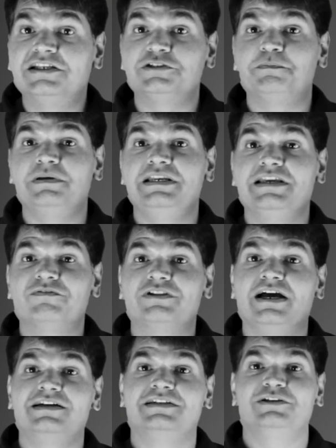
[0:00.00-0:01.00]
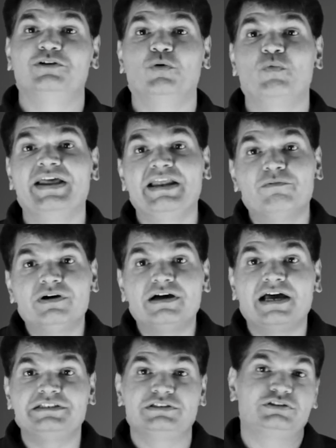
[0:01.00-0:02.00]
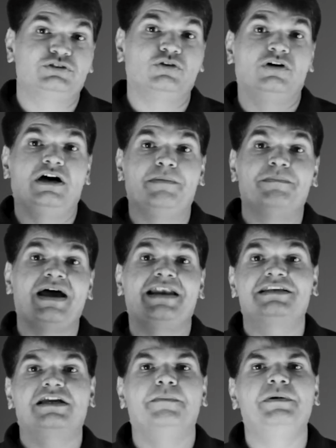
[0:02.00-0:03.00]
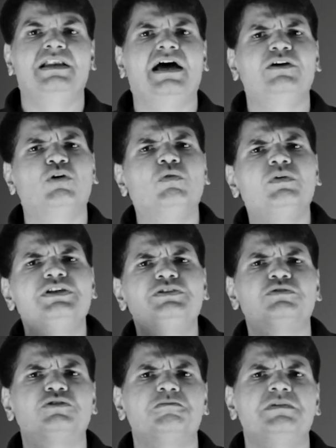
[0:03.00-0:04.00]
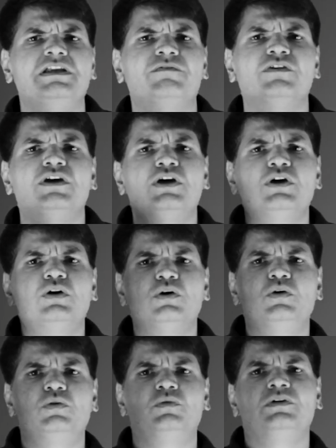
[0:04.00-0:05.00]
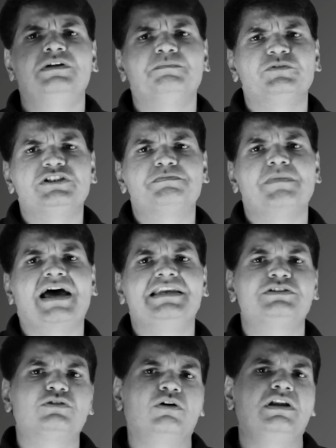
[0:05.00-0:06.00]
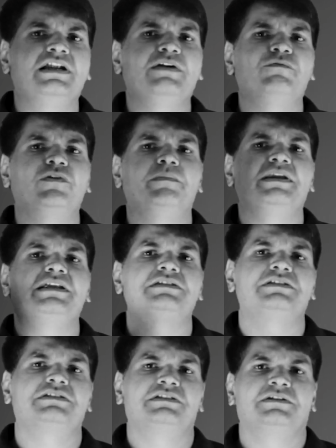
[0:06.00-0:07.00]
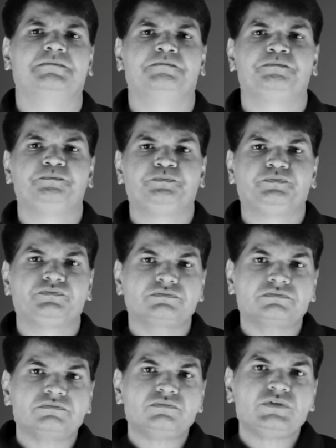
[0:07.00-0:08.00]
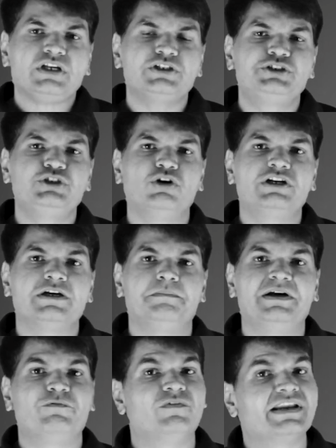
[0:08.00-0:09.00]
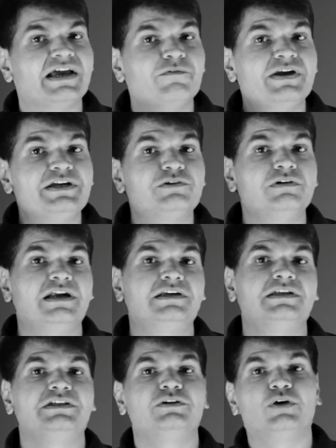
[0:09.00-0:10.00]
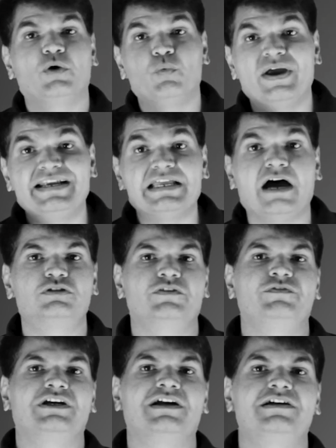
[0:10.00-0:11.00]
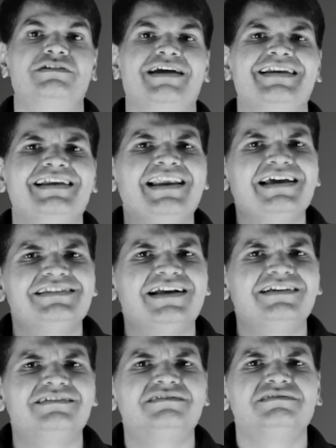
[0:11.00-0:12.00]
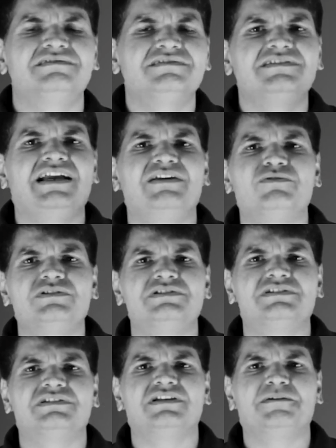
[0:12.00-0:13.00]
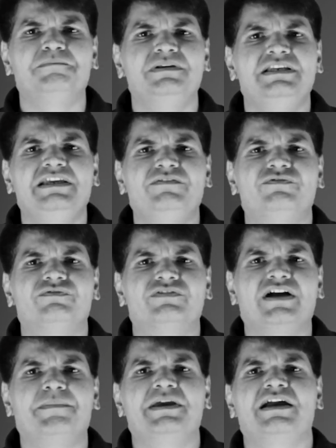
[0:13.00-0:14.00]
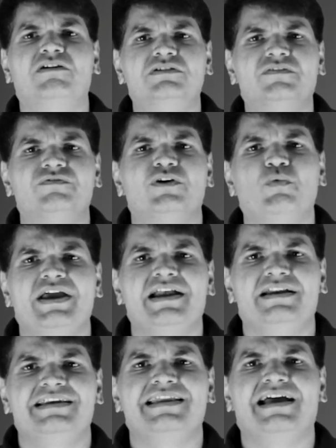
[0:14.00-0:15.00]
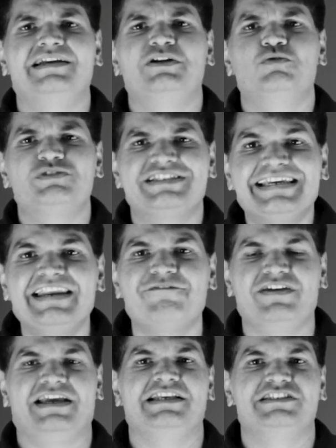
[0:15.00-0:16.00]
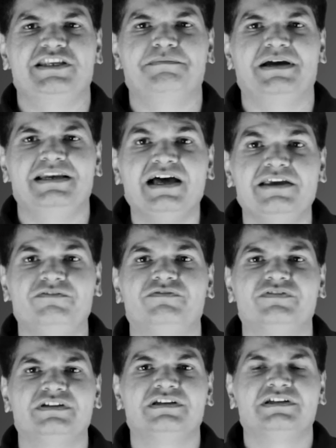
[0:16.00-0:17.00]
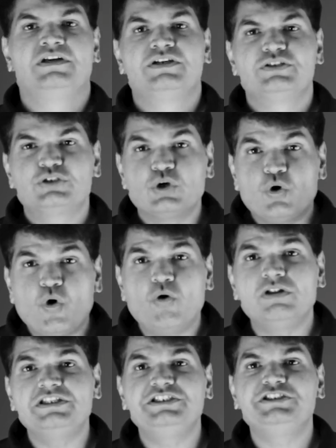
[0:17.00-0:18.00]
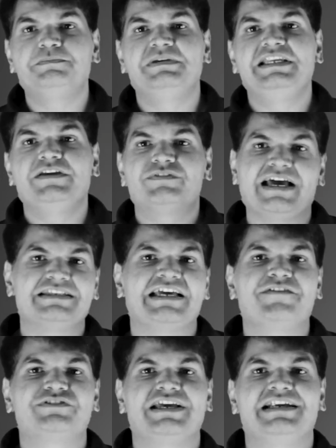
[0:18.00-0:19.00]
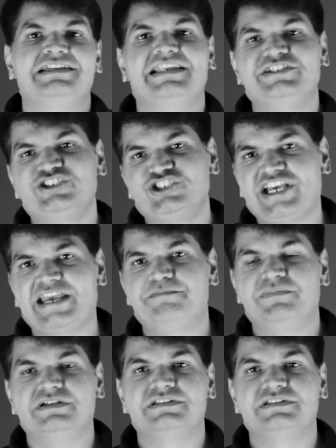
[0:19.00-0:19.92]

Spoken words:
this belief that, you know, whenever I saw a married couple, I always used to believe, oh, this man is taller and woman is shorter. But when I went to London, you know, went out of the country, I realized that that was a belief coming out of nowhere. It had no significance in my life. So all these beliefs, as I've said, they shape